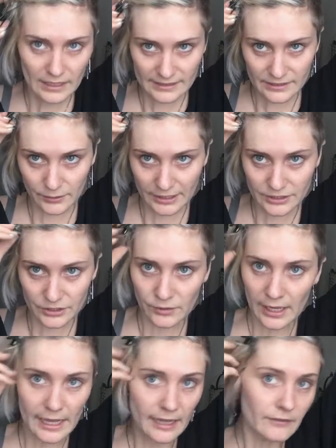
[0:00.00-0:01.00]
So I do
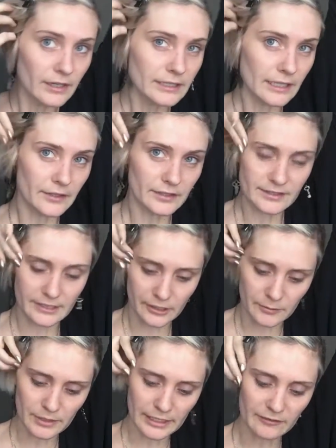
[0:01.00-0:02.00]
have another
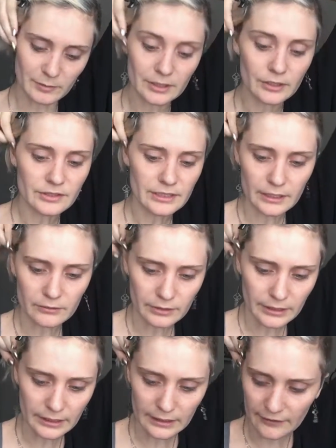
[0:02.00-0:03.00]
serum that I've been using and
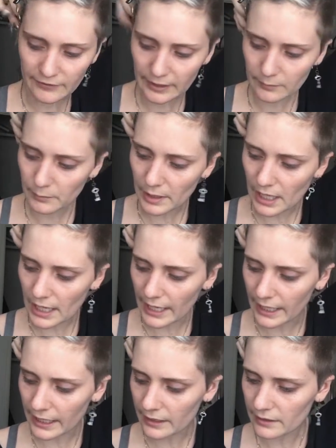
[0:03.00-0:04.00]
really loving
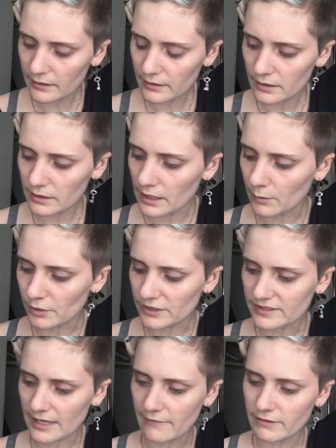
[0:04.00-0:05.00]
by number
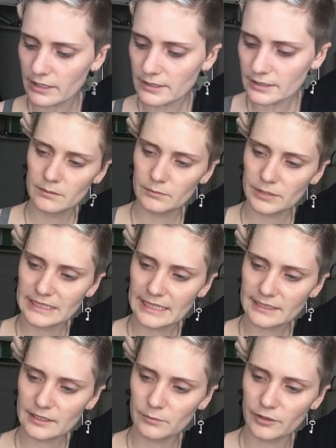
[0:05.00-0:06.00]
7,
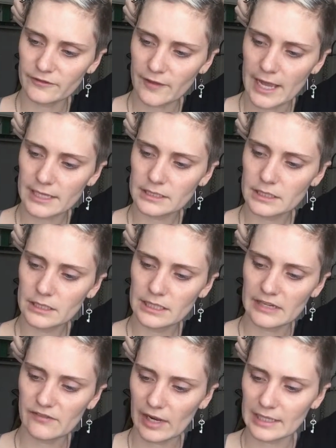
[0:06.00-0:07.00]
Protect and Perfect
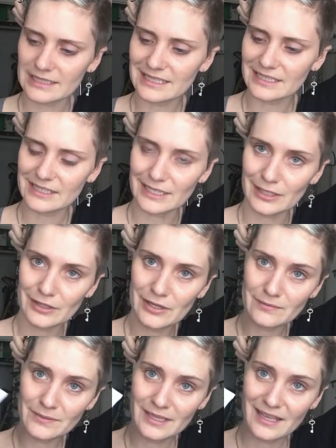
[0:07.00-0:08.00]
Advanced
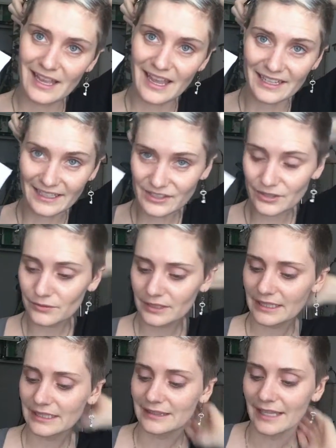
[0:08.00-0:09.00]
Serum. And I do
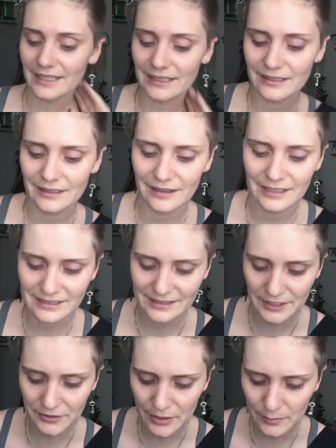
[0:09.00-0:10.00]
really like this
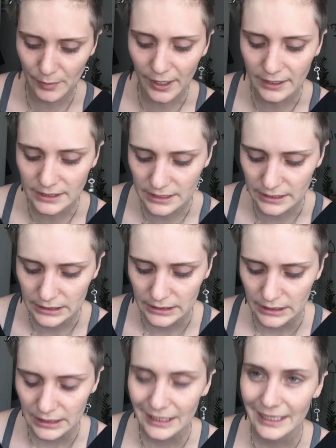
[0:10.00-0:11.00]
serum, but
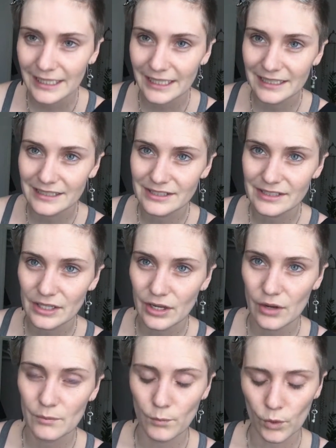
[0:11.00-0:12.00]
it is
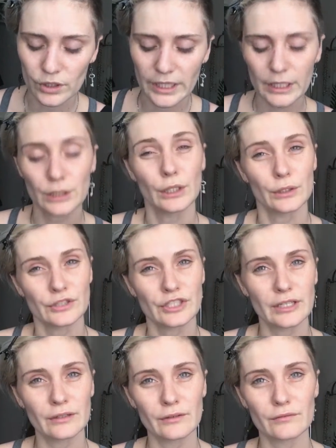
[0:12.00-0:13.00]
more like a
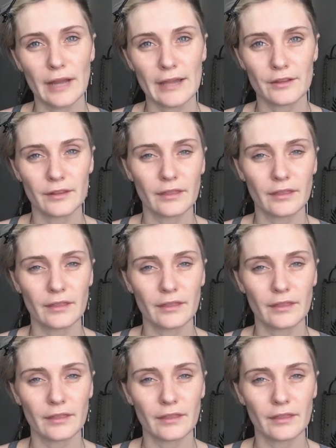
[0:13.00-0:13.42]
lotion rather